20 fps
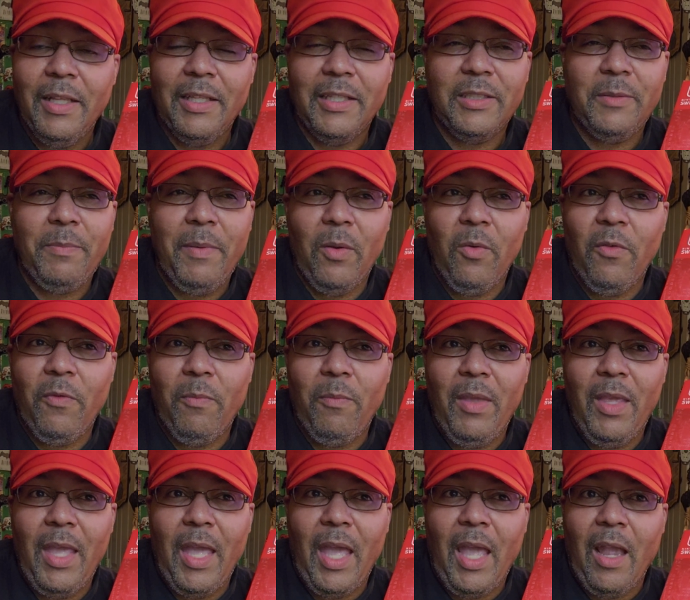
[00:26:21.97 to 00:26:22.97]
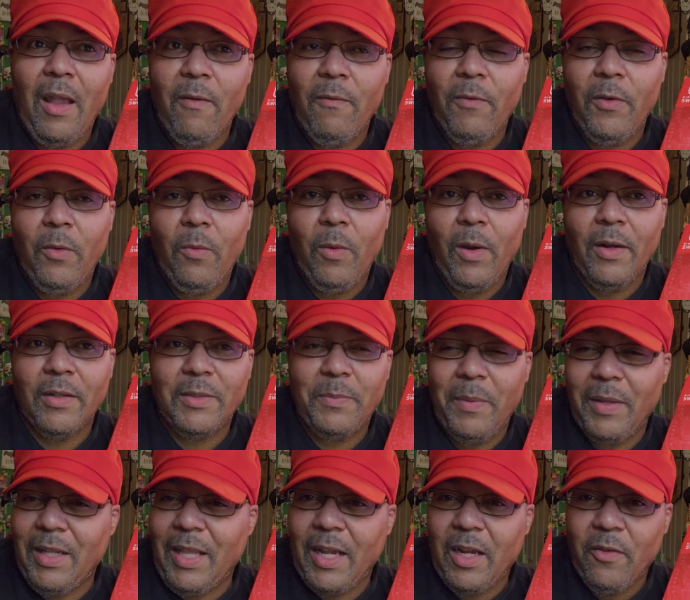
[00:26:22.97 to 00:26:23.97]
It's been with me everywhere. It's
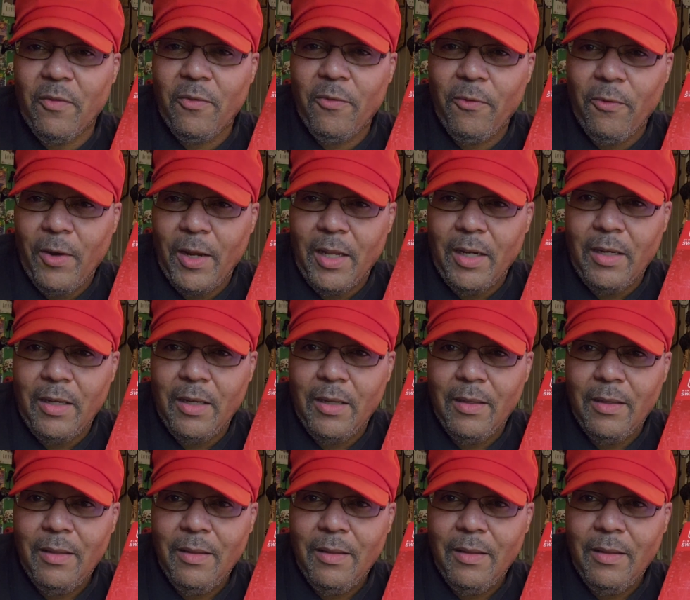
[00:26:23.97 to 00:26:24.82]
been like a friend.